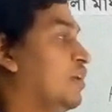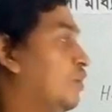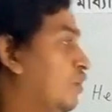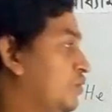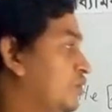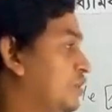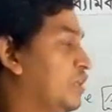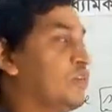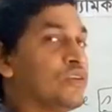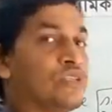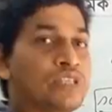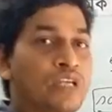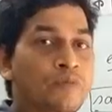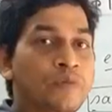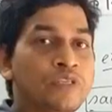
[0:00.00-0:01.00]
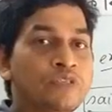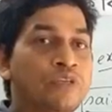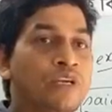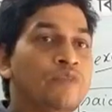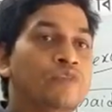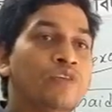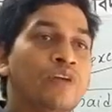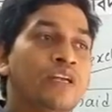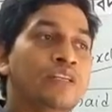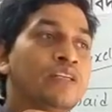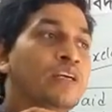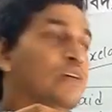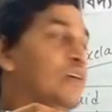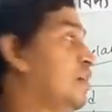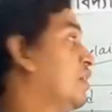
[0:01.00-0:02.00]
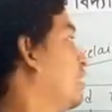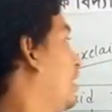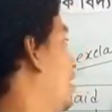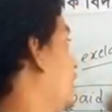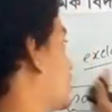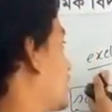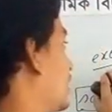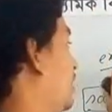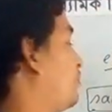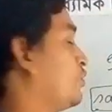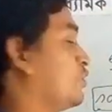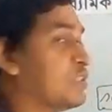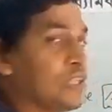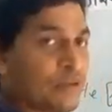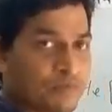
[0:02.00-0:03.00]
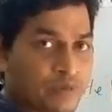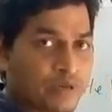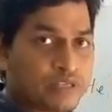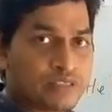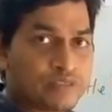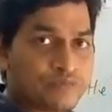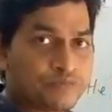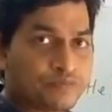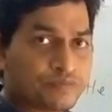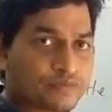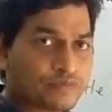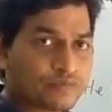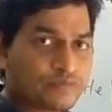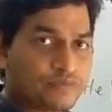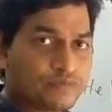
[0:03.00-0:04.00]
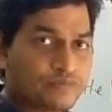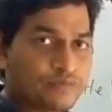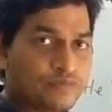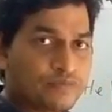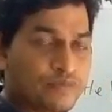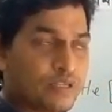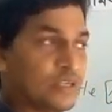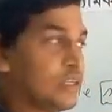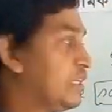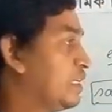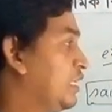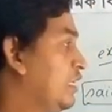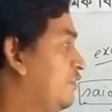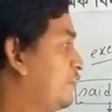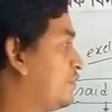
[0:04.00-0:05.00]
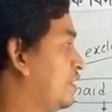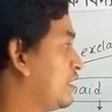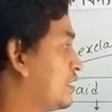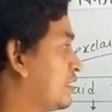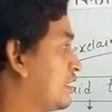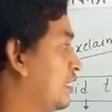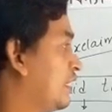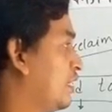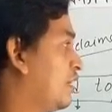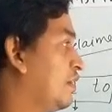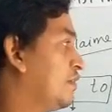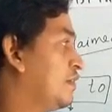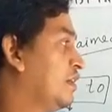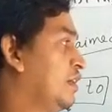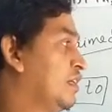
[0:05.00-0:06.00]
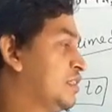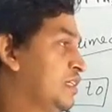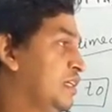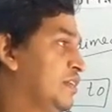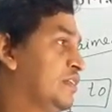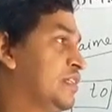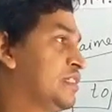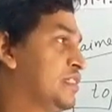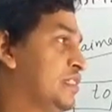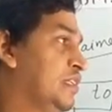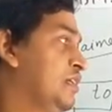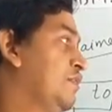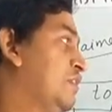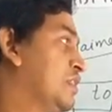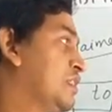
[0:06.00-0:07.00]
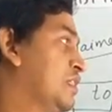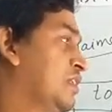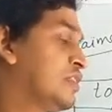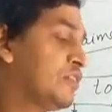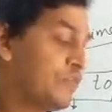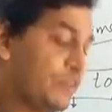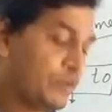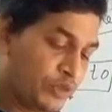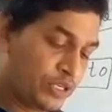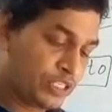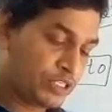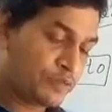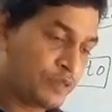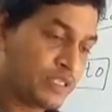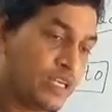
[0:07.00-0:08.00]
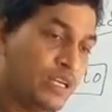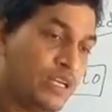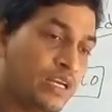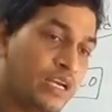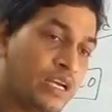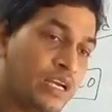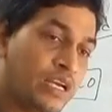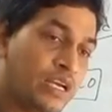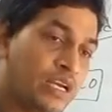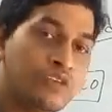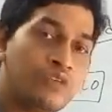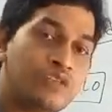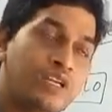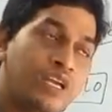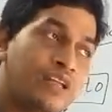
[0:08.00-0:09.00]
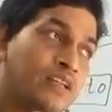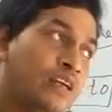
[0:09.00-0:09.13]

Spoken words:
wonder or surprise, we have to write exclaim with surprise. If this if the sentence of reported speech denotes